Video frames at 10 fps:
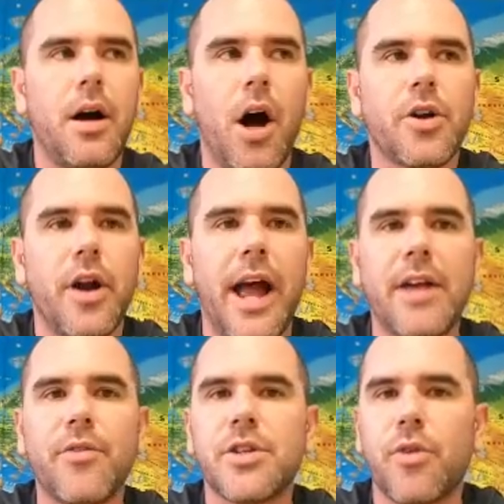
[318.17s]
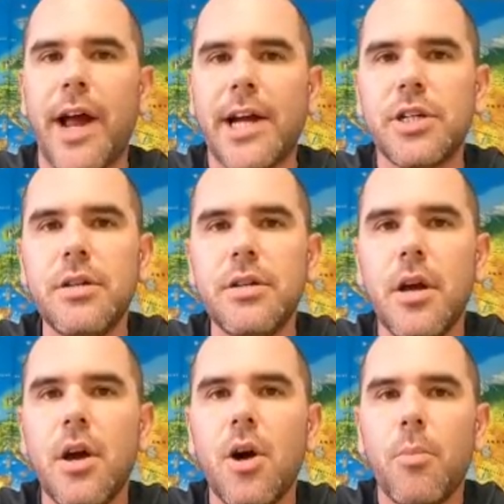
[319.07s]
Under Henry's direction,
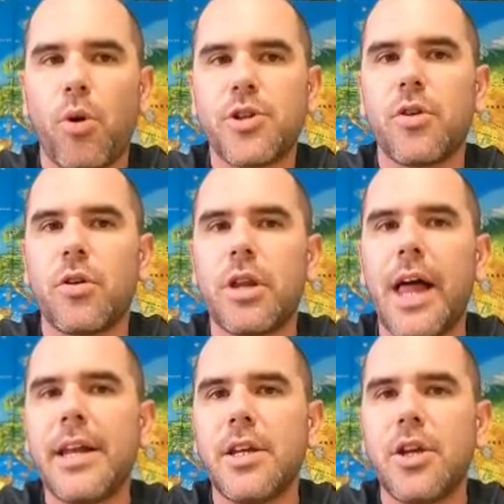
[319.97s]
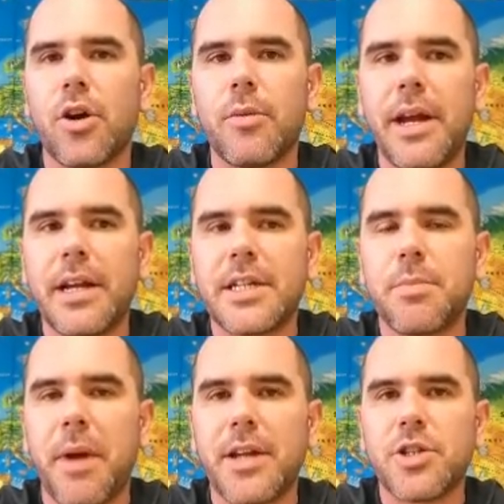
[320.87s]
Portugal led European
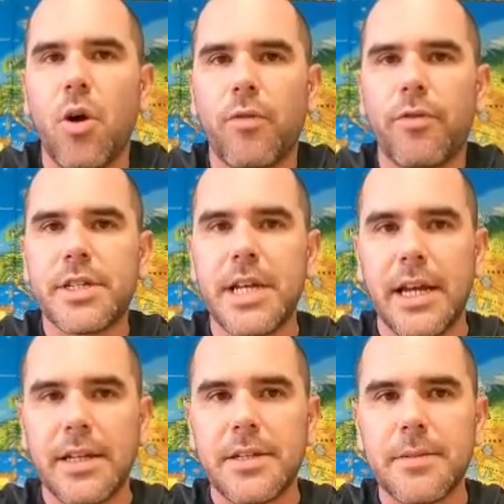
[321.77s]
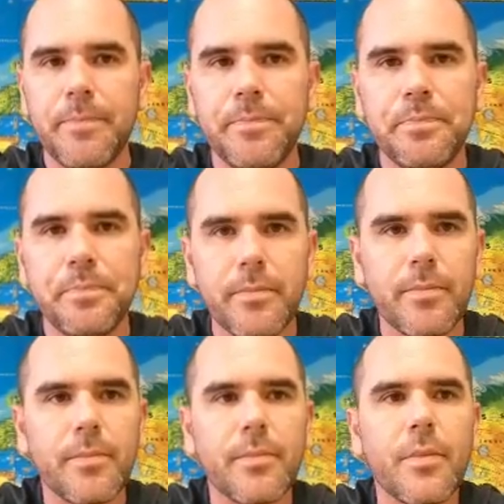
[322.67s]
expansion overseas.
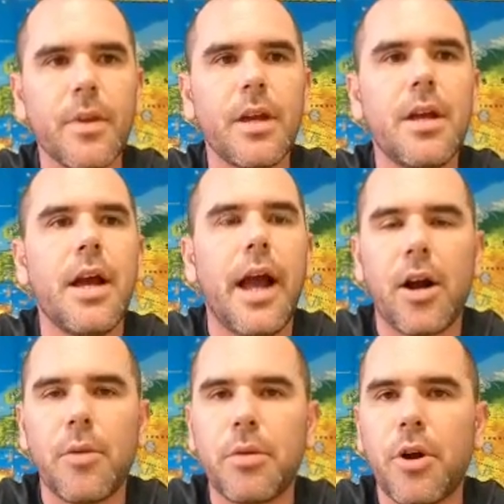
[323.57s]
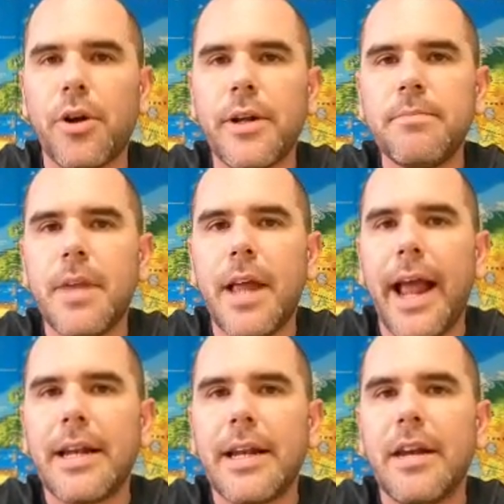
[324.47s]
Arab learning
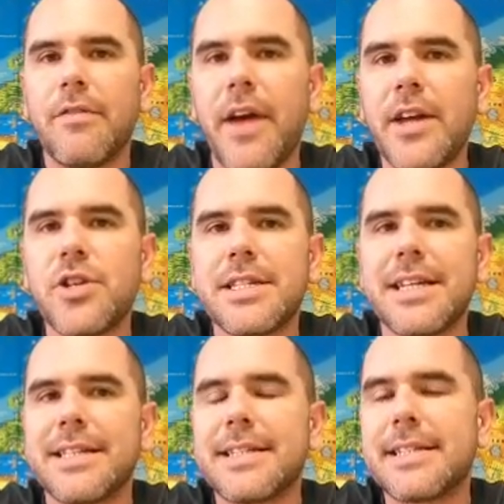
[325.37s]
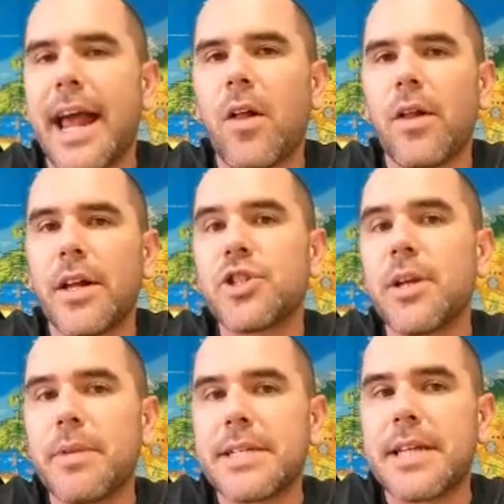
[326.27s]
and innovations in sail and
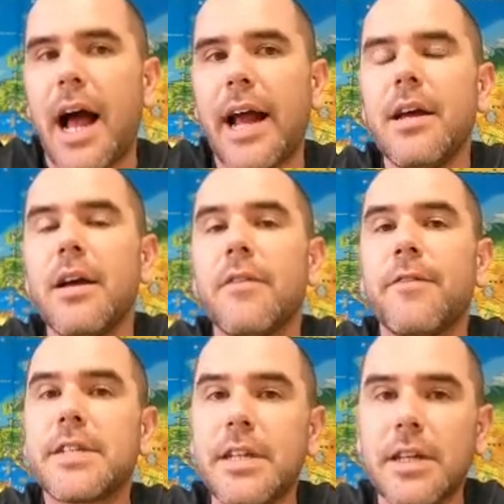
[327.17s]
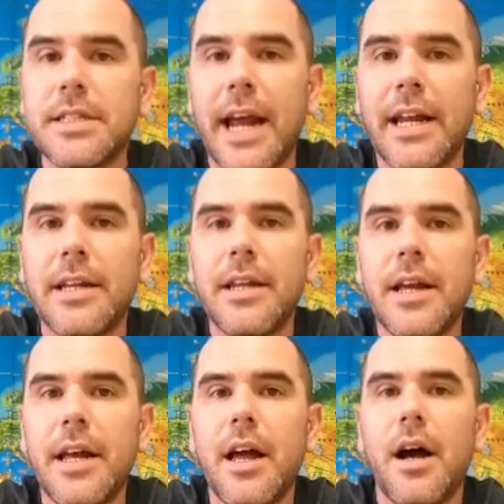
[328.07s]
ship design facilitated
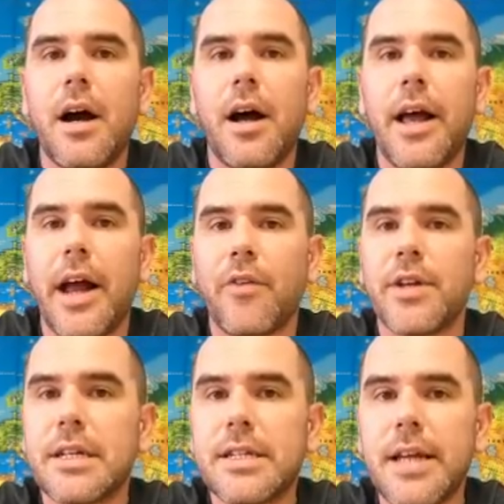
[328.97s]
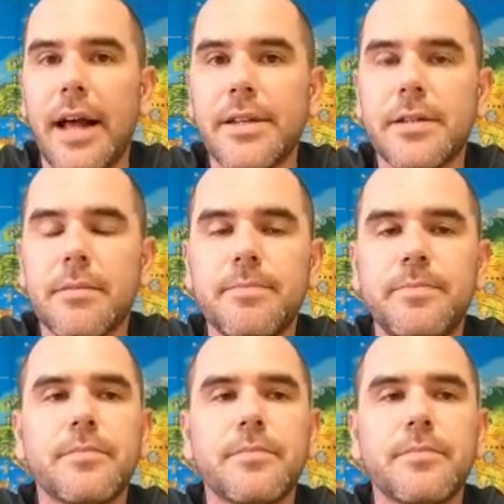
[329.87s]
Henry's success.